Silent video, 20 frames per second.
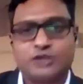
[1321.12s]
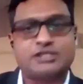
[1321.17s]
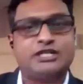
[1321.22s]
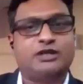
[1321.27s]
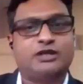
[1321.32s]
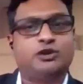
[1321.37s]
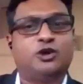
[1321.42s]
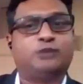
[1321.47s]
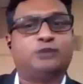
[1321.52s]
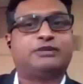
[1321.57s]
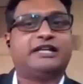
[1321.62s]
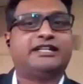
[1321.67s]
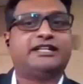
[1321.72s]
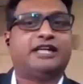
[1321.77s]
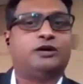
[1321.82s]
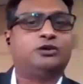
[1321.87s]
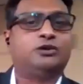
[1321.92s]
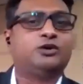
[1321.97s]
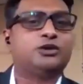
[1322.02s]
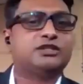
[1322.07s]
the globe can
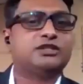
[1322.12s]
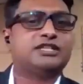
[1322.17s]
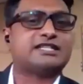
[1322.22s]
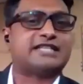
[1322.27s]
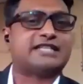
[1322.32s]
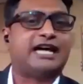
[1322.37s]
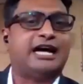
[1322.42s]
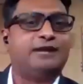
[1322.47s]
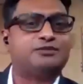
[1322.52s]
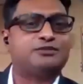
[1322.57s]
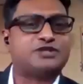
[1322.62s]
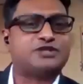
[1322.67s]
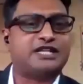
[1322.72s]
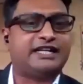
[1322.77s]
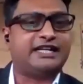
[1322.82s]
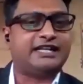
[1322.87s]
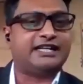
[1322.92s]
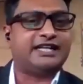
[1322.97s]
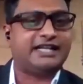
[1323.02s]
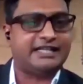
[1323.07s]
download this app,
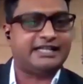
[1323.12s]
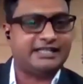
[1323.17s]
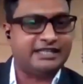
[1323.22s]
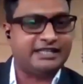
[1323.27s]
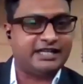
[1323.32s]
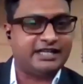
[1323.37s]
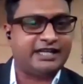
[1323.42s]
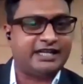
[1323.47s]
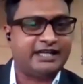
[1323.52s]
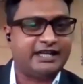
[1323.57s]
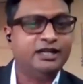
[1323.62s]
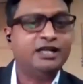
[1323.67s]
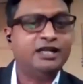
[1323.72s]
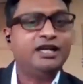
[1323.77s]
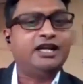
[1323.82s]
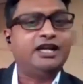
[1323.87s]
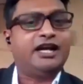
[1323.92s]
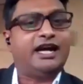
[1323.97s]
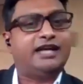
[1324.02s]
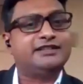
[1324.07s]
ZIIEI,
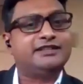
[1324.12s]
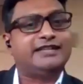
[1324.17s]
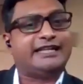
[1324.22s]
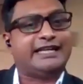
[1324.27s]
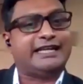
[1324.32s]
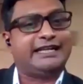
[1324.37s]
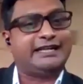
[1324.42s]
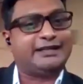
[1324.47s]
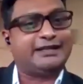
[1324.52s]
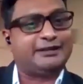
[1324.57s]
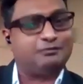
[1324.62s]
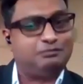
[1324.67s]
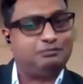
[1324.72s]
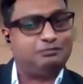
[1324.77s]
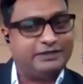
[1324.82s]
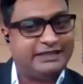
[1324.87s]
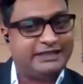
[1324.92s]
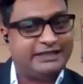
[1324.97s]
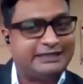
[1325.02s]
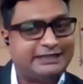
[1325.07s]
and they can
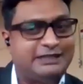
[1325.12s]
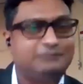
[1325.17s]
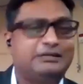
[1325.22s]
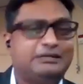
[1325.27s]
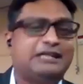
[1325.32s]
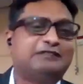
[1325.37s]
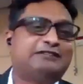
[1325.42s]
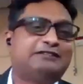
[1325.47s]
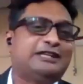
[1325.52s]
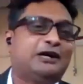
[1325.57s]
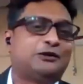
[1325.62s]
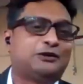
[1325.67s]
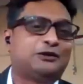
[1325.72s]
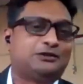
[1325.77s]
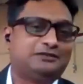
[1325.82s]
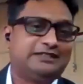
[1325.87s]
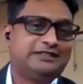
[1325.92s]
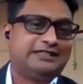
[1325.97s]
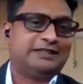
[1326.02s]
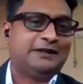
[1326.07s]
get the benefit out
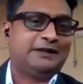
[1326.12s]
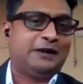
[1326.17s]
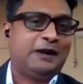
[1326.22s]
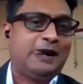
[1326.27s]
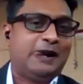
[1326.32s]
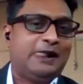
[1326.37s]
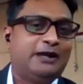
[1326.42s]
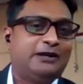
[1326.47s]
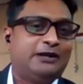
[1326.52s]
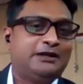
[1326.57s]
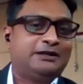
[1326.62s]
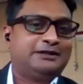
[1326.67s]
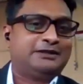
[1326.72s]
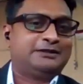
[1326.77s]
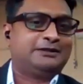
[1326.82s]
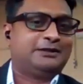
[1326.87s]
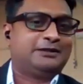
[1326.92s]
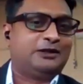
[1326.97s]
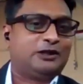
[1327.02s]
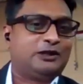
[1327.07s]
of it
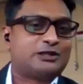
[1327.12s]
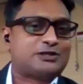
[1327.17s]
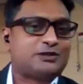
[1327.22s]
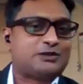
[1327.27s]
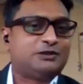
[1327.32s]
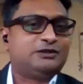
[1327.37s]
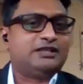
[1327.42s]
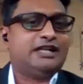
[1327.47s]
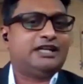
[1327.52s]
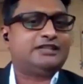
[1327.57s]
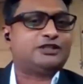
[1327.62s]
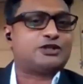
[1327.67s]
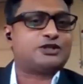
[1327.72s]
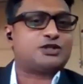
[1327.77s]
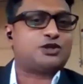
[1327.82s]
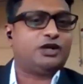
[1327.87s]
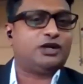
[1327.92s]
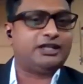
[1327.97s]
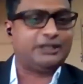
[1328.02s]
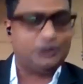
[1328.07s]
also. And this
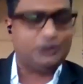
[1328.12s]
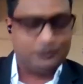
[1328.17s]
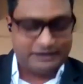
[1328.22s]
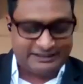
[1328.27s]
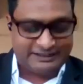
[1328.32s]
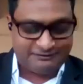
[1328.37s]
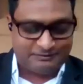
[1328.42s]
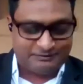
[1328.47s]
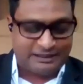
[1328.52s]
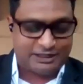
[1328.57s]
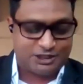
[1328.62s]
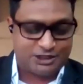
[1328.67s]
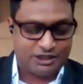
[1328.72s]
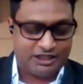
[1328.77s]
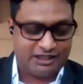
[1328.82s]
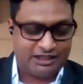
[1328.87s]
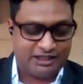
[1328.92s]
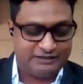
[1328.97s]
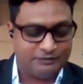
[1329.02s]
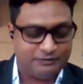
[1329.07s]
is called Innovative
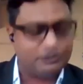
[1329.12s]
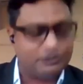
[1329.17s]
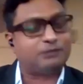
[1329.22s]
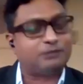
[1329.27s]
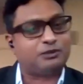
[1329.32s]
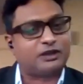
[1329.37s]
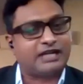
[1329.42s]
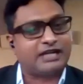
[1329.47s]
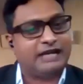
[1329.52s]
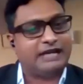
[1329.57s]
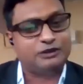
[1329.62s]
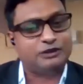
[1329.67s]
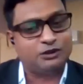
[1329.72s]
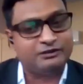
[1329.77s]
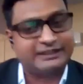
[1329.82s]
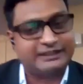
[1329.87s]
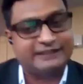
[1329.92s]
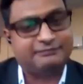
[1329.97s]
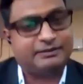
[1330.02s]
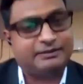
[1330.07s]
Pathshala. We have got a program,
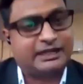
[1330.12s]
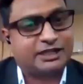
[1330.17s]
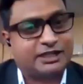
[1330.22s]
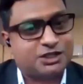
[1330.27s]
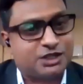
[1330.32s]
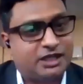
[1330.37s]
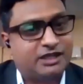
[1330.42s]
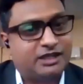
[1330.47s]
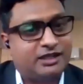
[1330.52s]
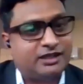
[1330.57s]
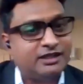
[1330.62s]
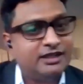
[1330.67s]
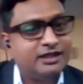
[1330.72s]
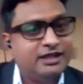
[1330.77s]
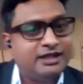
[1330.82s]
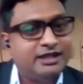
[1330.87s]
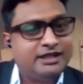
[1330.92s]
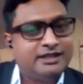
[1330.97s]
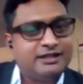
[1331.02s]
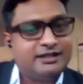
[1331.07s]
Innovative Pathshala.
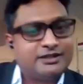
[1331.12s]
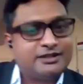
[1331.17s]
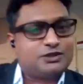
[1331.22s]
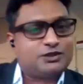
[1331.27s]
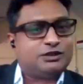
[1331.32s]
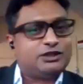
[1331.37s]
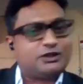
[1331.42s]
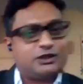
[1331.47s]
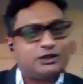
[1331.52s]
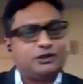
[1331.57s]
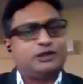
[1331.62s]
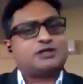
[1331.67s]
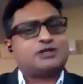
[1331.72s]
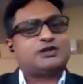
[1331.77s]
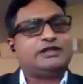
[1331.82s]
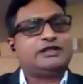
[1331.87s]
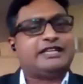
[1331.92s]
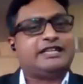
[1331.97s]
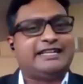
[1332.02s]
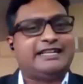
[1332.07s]
So this is
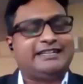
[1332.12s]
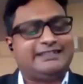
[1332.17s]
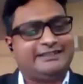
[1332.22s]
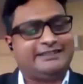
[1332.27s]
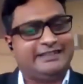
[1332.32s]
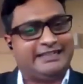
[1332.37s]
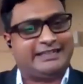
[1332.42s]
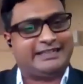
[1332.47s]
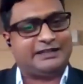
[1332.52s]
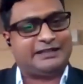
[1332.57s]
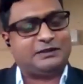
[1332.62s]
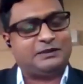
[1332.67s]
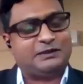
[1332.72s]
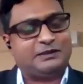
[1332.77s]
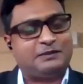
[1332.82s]
also, they can take it.